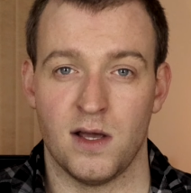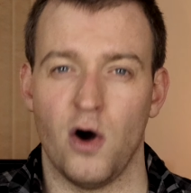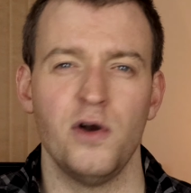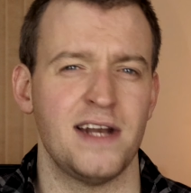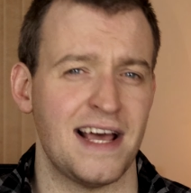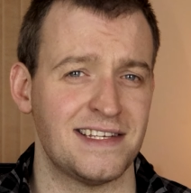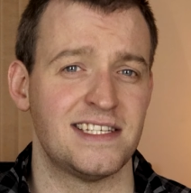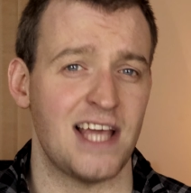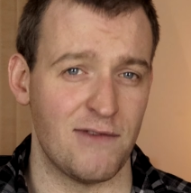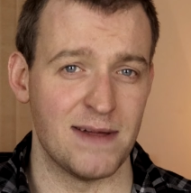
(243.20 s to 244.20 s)

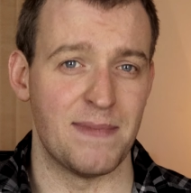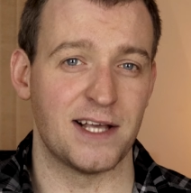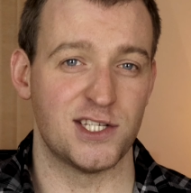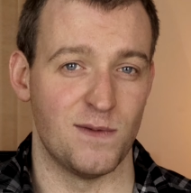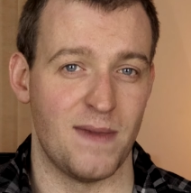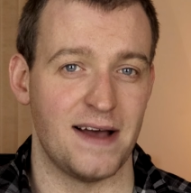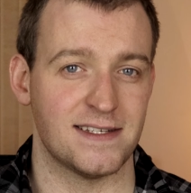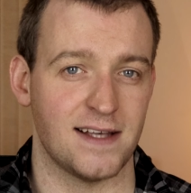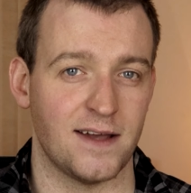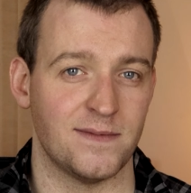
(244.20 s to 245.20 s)
Unnecessarily big, some might
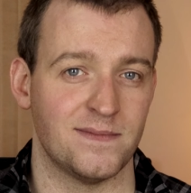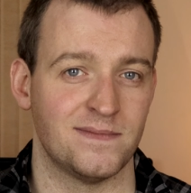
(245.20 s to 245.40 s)
say.